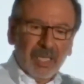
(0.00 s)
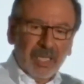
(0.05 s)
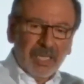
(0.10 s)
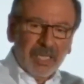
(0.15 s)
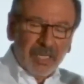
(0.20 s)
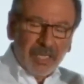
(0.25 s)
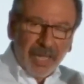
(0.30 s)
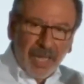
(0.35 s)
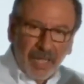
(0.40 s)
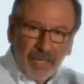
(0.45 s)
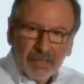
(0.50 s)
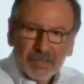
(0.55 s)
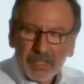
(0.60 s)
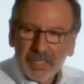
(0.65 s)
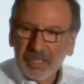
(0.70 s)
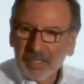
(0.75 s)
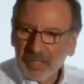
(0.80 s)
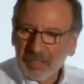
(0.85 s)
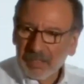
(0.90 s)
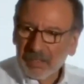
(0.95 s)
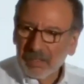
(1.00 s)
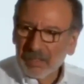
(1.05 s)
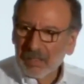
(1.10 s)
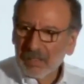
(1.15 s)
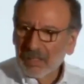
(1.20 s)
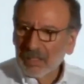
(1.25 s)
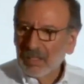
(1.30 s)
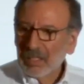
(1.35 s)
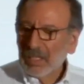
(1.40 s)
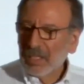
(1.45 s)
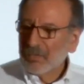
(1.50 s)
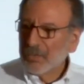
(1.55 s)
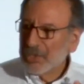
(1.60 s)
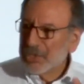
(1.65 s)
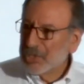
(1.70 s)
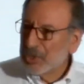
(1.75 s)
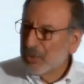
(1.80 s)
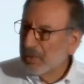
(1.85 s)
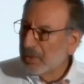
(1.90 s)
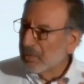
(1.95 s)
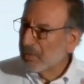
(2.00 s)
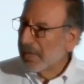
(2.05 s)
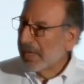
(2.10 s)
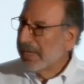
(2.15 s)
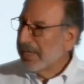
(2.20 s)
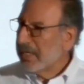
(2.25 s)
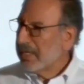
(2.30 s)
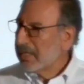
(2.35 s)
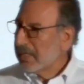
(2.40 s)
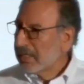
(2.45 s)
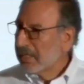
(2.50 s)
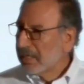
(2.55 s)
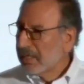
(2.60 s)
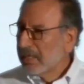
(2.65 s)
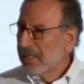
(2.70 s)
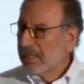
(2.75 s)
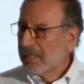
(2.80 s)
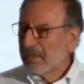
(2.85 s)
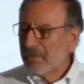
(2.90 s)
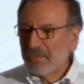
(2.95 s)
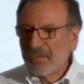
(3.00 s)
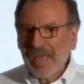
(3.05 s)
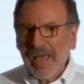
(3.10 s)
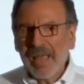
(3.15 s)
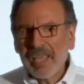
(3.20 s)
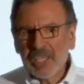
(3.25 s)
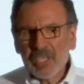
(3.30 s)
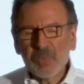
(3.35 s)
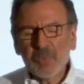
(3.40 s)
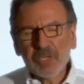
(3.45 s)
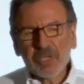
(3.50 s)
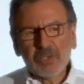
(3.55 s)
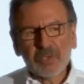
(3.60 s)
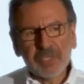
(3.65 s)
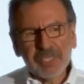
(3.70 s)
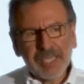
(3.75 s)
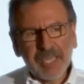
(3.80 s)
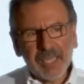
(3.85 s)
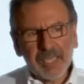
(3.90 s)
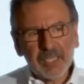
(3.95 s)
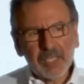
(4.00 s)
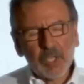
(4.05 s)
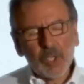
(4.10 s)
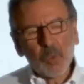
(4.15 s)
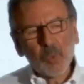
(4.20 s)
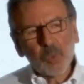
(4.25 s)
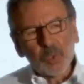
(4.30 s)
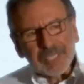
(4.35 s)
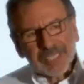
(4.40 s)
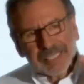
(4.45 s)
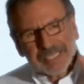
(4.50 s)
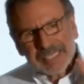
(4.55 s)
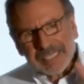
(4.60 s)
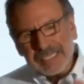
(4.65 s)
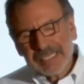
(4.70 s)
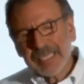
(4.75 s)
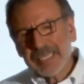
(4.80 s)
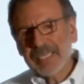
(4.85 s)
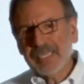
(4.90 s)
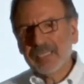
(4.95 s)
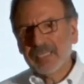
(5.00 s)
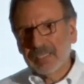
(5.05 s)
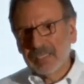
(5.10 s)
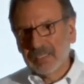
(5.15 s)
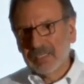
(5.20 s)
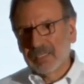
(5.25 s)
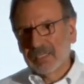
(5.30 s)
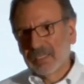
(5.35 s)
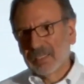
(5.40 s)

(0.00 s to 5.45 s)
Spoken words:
In healthcare, if we do it right, the value we create will exceed